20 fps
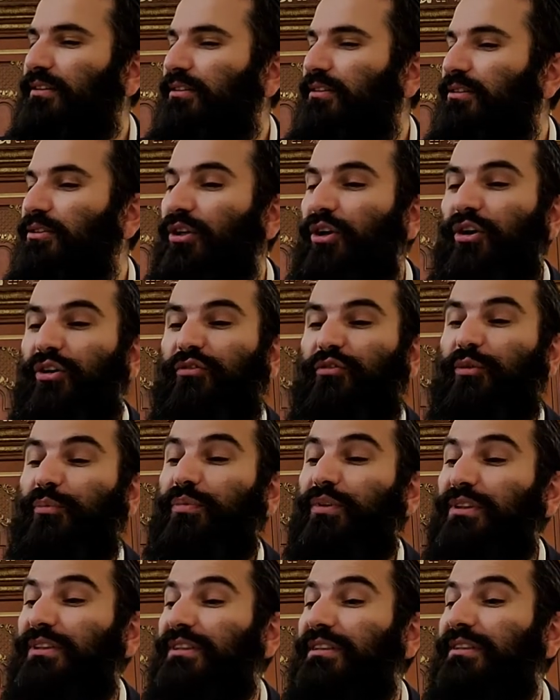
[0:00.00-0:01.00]
No, if a
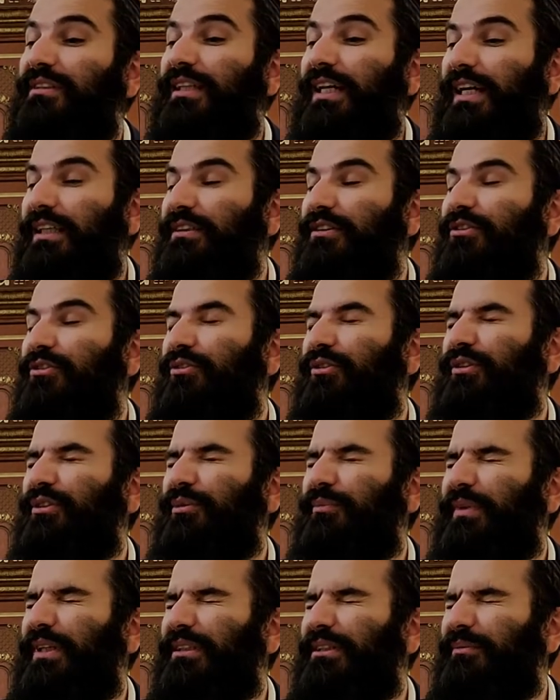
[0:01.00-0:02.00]
person's hands during the
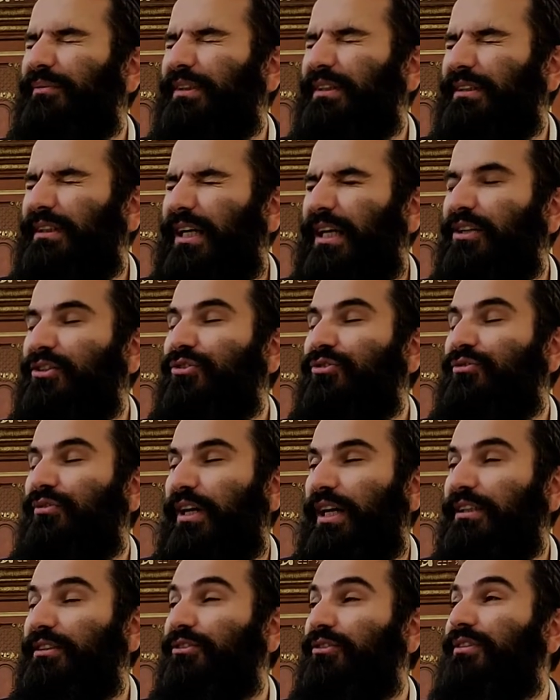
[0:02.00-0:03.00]
Beit HaMikdash,
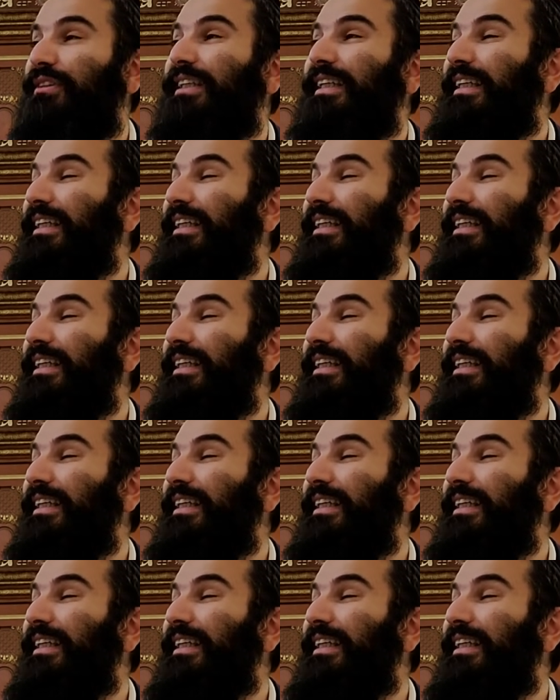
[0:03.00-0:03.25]
right, so,